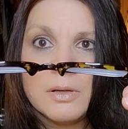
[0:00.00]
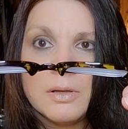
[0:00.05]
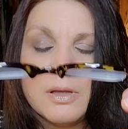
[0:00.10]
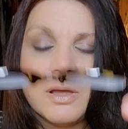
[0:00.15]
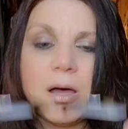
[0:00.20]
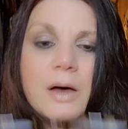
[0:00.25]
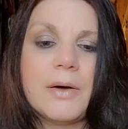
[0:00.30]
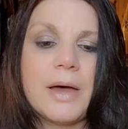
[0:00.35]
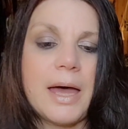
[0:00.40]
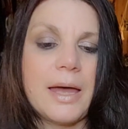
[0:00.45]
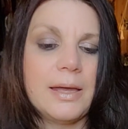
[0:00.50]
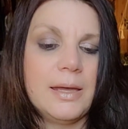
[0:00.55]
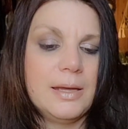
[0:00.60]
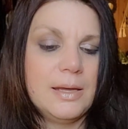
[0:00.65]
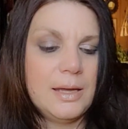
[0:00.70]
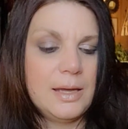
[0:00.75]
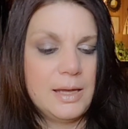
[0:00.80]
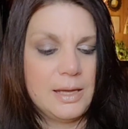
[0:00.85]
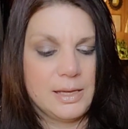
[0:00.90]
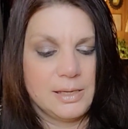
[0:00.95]
Okay.
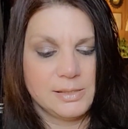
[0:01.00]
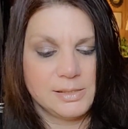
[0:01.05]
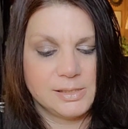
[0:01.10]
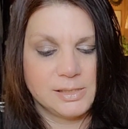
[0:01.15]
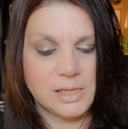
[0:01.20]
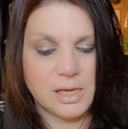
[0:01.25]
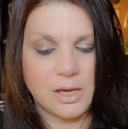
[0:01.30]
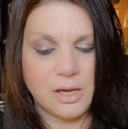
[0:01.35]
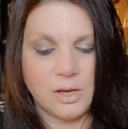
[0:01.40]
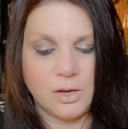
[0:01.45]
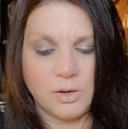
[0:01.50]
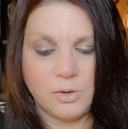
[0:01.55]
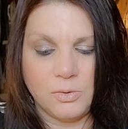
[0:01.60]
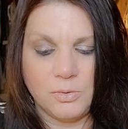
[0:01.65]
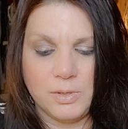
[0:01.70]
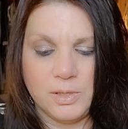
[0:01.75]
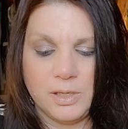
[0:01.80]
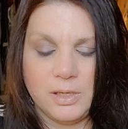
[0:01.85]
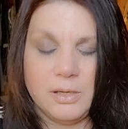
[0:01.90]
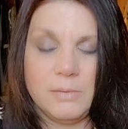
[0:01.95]

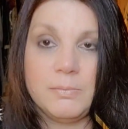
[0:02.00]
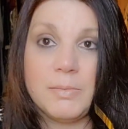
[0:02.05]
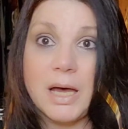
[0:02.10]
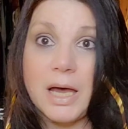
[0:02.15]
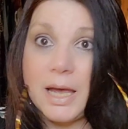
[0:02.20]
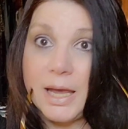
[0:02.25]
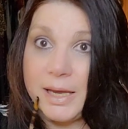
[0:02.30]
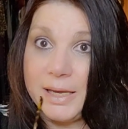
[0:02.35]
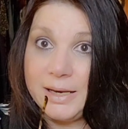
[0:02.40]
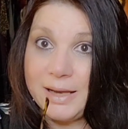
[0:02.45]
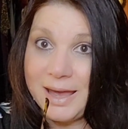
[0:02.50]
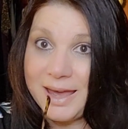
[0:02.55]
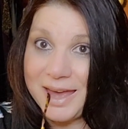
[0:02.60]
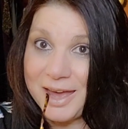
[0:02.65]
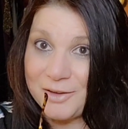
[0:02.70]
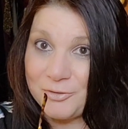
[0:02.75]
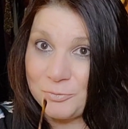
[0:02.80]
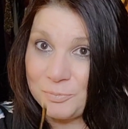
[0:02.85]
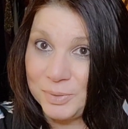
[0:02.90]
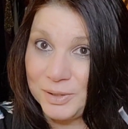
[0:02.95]
So mine
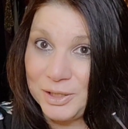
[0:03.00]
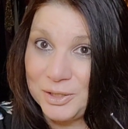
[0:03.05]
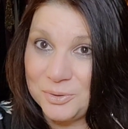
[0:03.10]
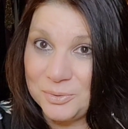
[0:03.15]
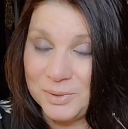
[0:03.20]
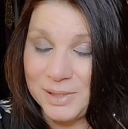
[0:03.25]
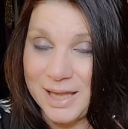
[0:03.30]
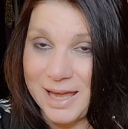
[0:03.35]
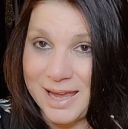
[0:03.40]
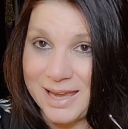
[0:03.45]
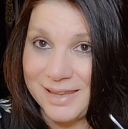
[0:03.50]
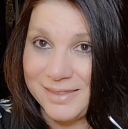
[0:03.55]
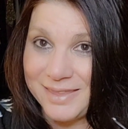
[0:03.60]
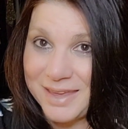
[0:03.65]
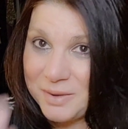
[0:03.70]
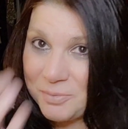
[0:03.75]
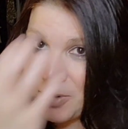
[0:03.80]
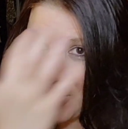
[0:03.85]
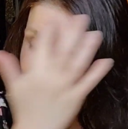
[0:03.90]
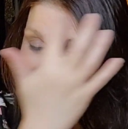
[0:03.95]
have blue light.
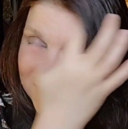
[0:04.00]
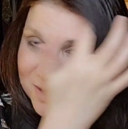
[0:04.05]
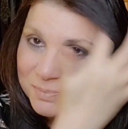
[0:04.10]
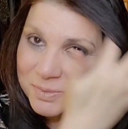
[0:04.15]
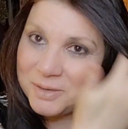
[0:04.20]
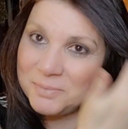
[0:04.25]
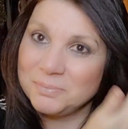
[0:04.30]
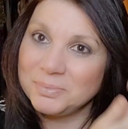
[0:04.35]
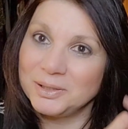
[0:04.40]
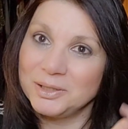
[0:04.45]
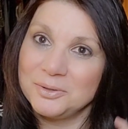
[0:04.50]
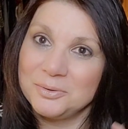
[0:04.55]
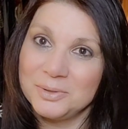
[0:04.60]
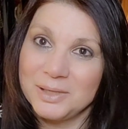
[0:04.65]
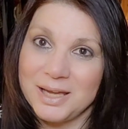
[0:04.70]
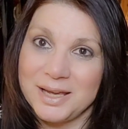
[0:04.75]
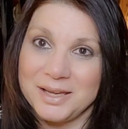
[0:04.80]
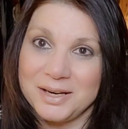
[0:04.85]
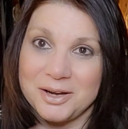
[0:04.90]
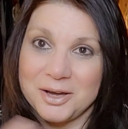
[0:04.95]
They wanted to put blue
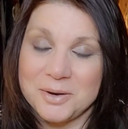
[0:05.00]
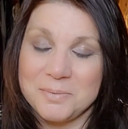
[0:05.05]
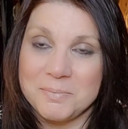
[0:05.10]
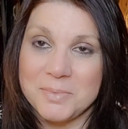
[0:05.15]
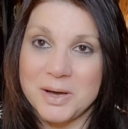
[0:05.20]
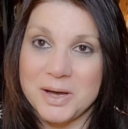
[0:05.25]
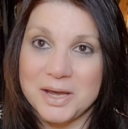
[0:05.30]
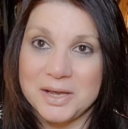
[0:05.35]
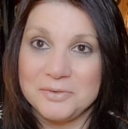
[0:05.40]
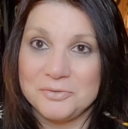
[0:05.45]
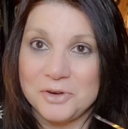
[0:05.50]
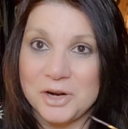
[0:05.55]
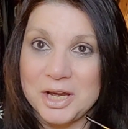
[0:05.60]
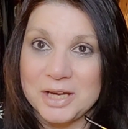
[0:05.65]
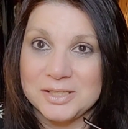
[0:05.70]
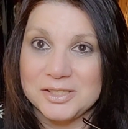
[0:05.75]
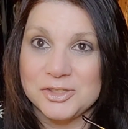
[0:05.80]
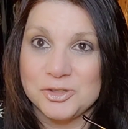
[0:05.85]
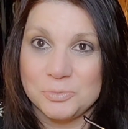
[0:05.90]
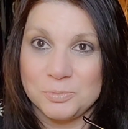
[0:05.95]
light on mine for
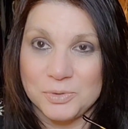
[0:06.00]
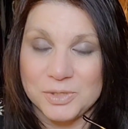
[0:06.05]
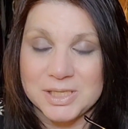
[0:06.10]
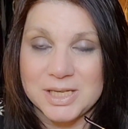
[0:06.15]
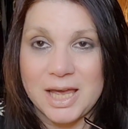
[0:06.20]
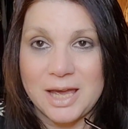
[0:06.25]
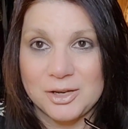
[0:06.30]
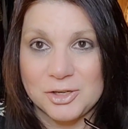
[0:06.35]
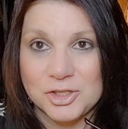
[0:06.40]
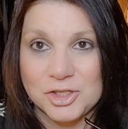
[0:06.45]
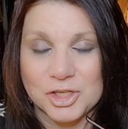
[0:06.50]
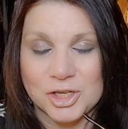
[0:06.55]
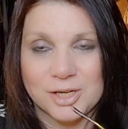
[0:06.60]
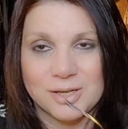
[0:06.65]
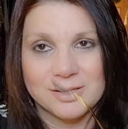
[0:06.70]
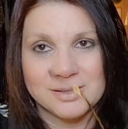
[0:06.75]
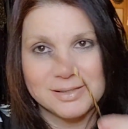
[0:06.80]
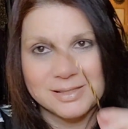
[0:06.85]
extra protection.